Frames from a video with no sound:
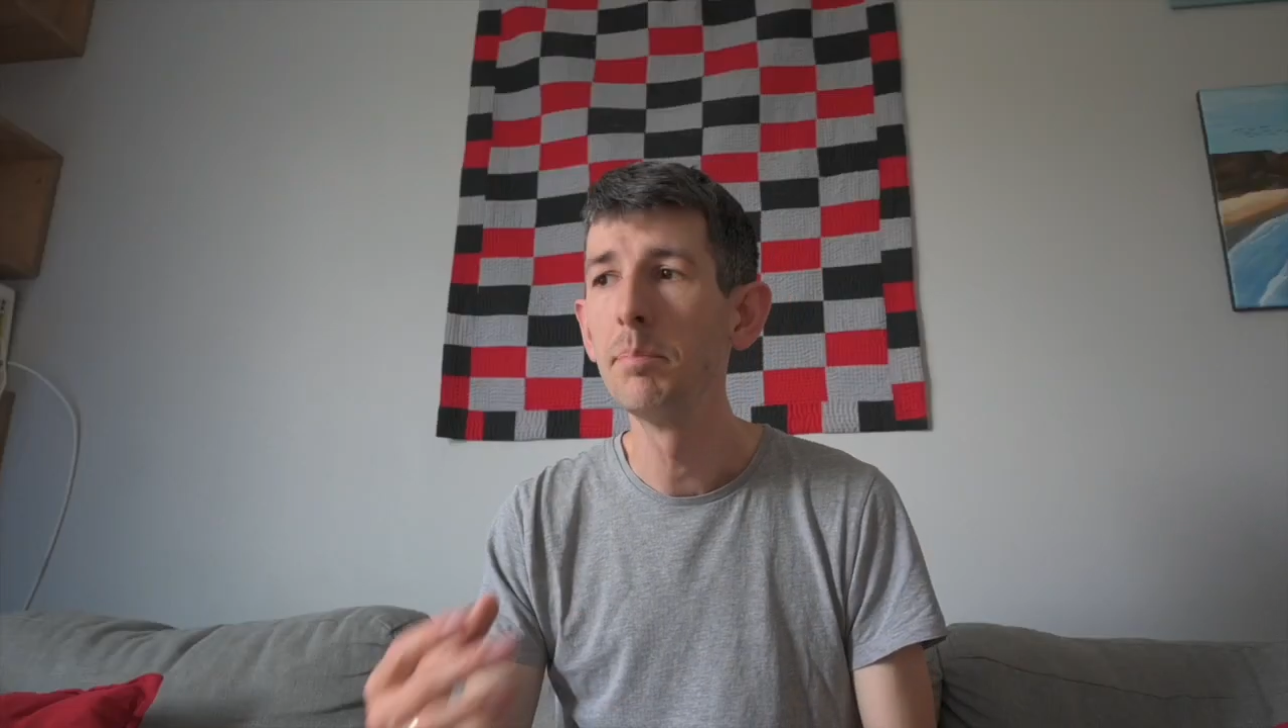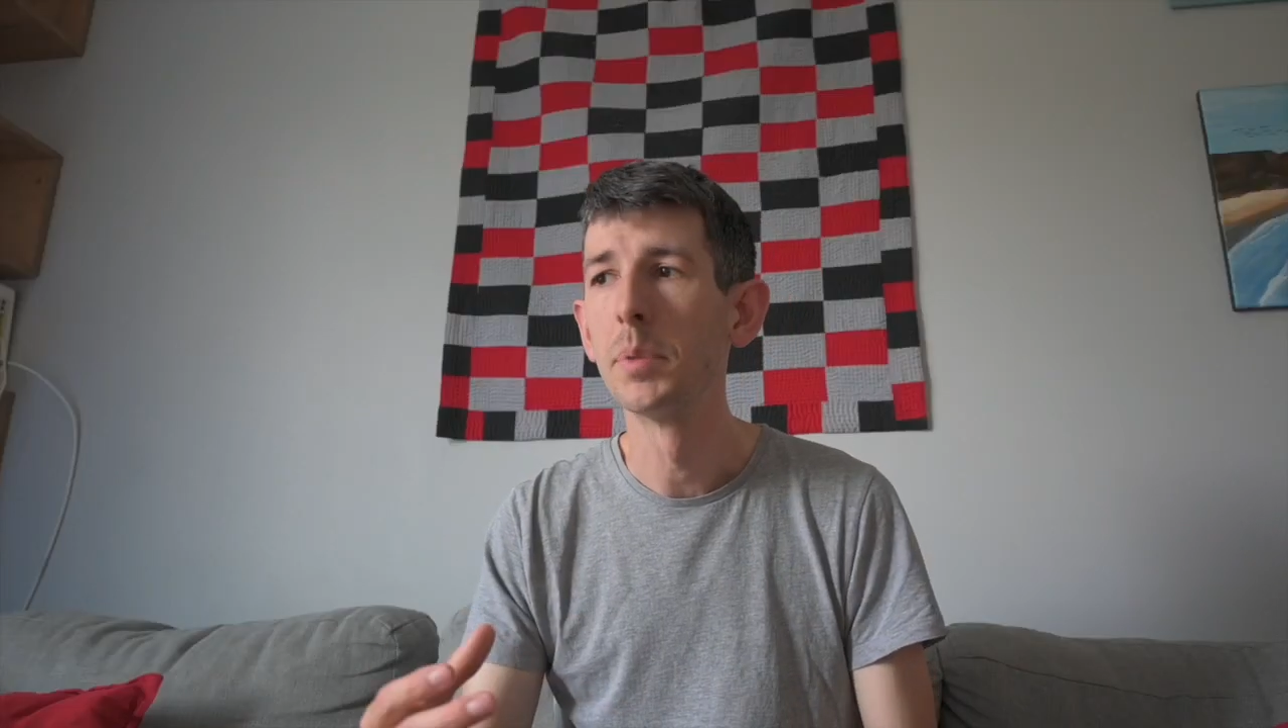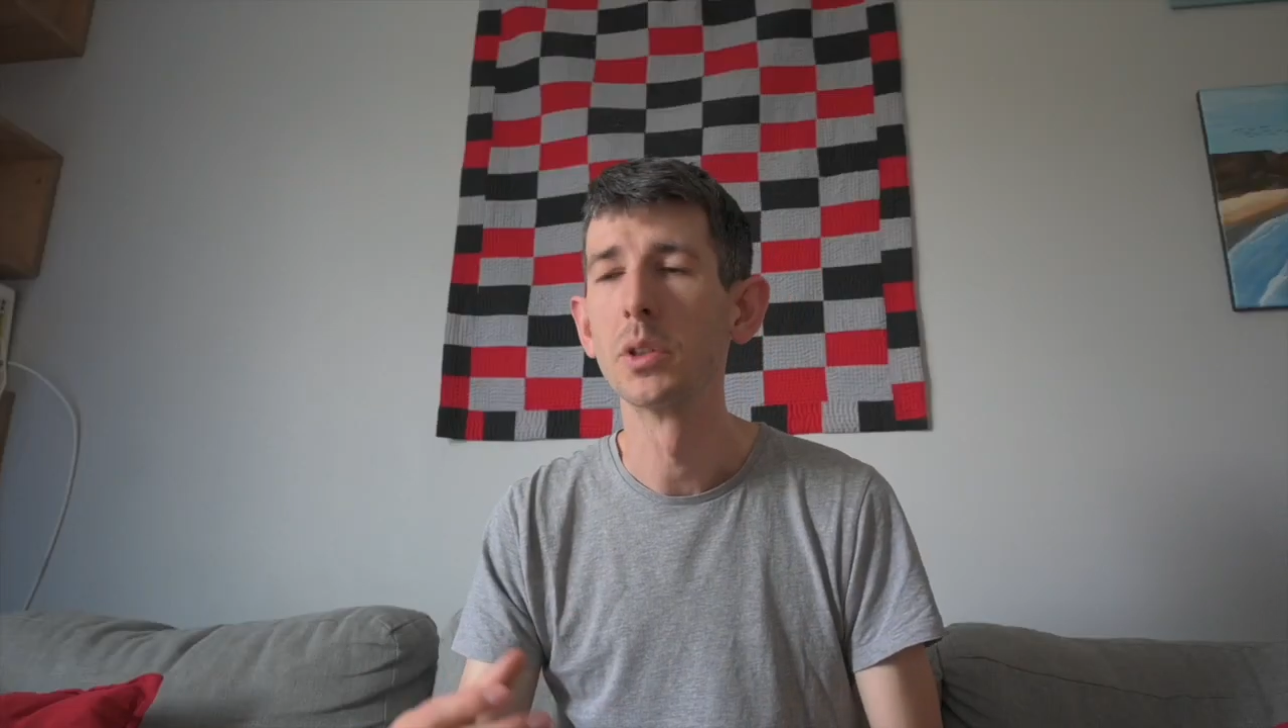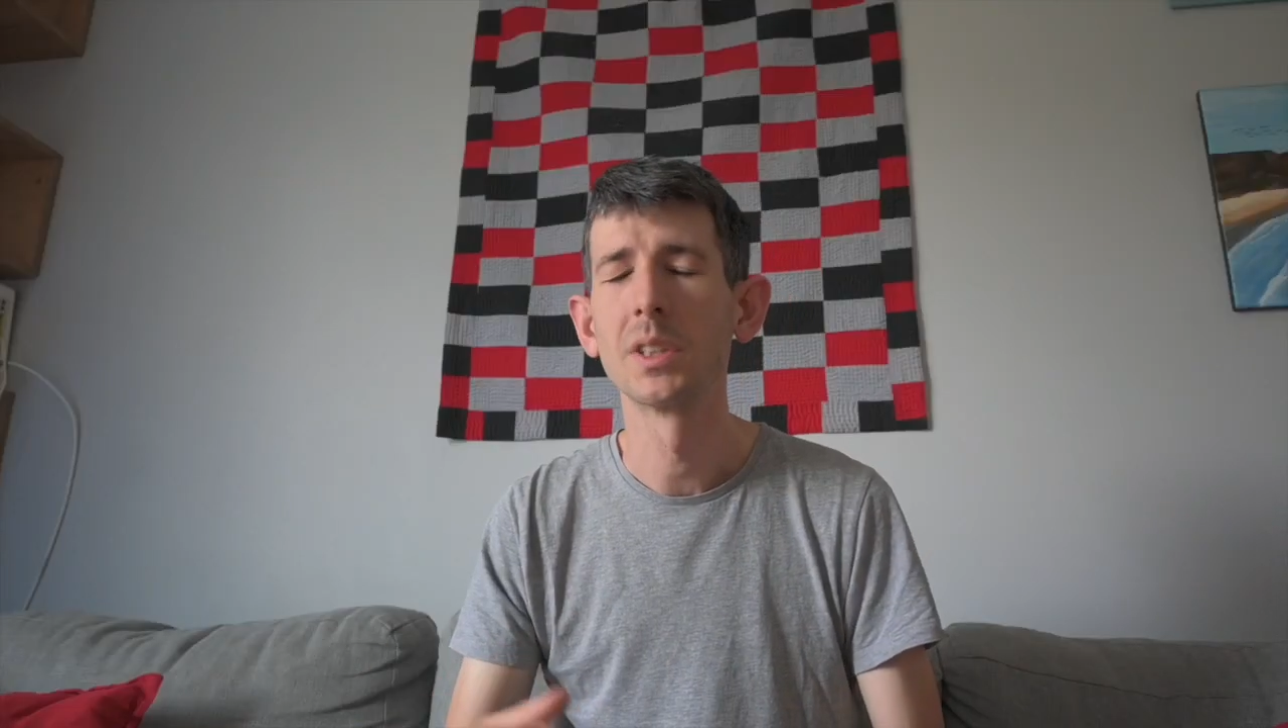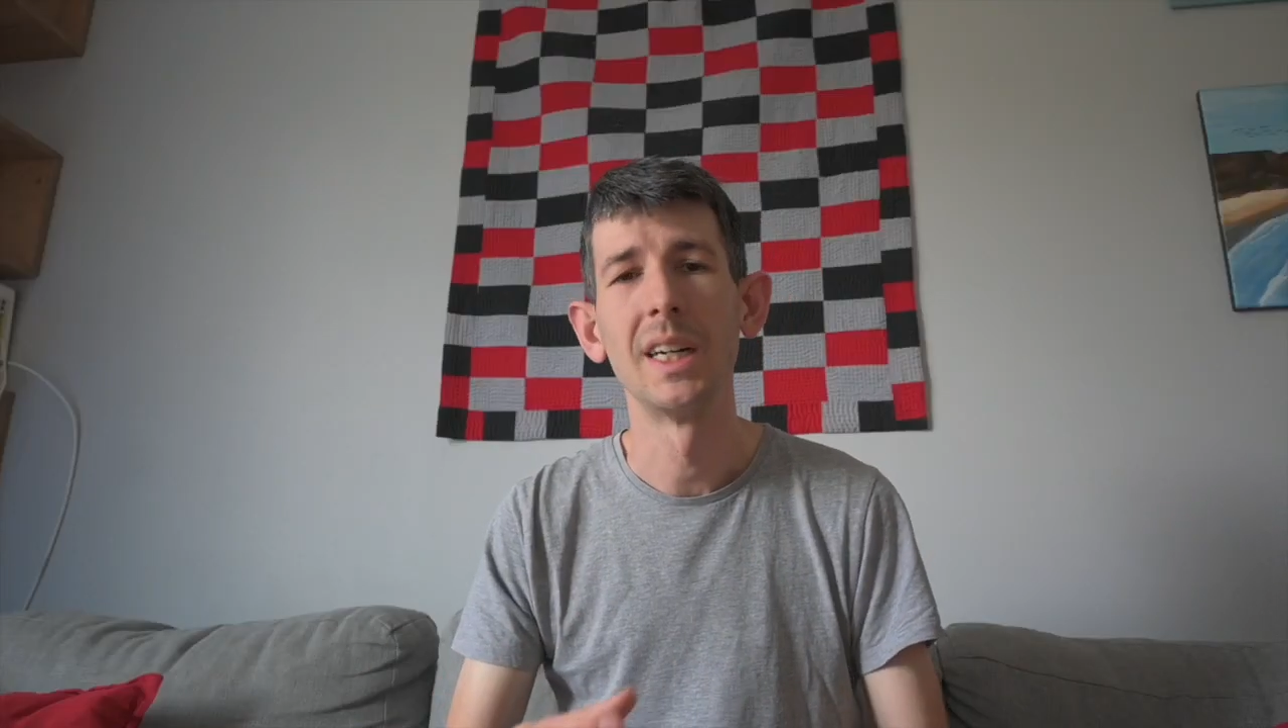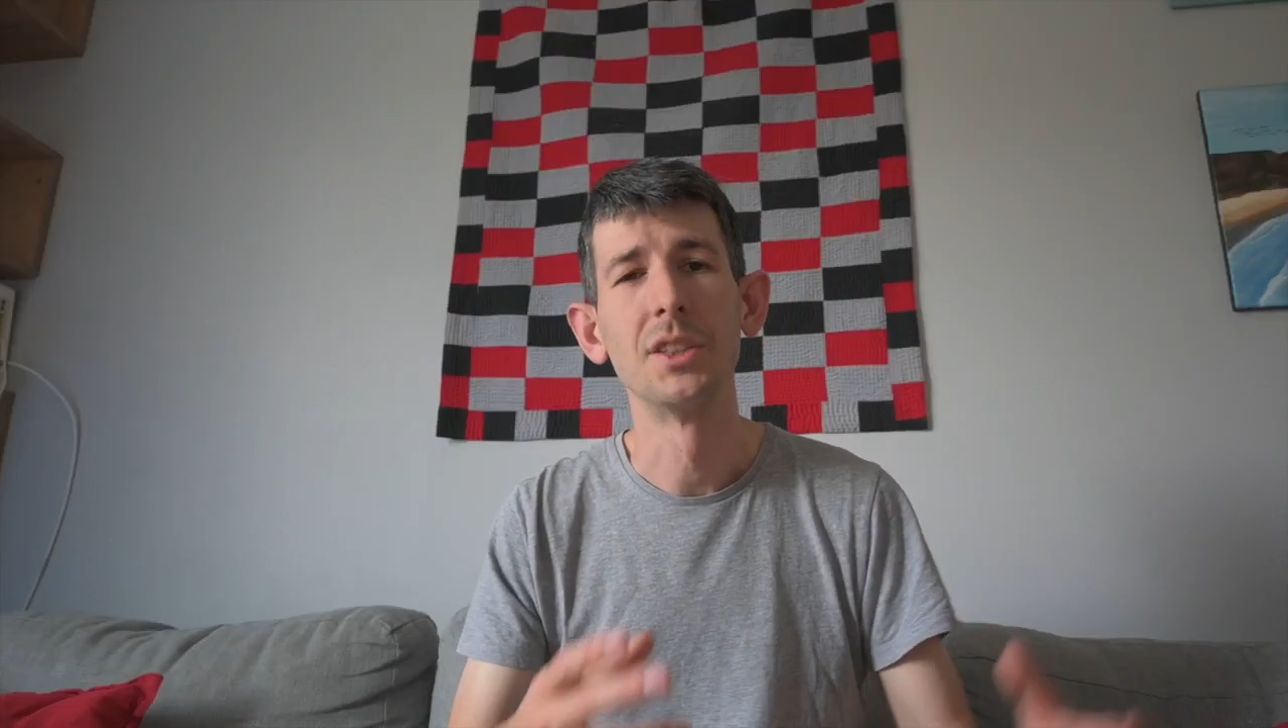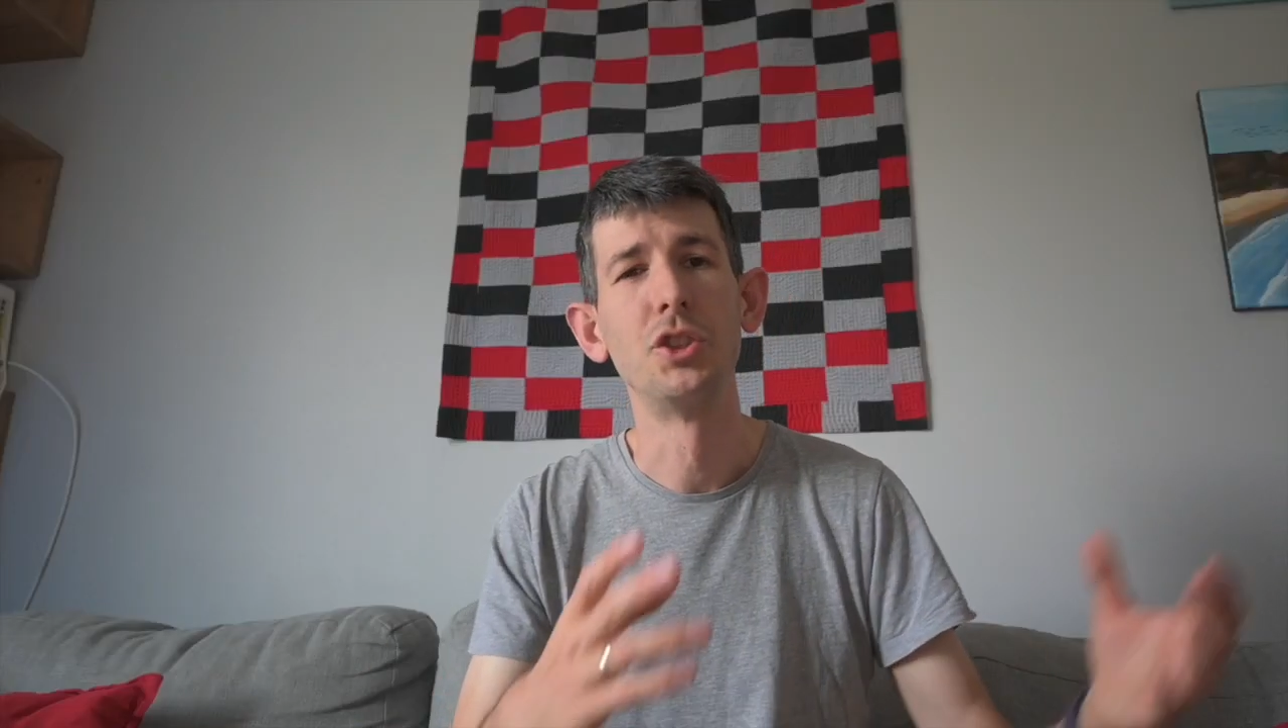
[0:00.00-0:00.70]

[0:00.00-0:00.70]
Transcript: books are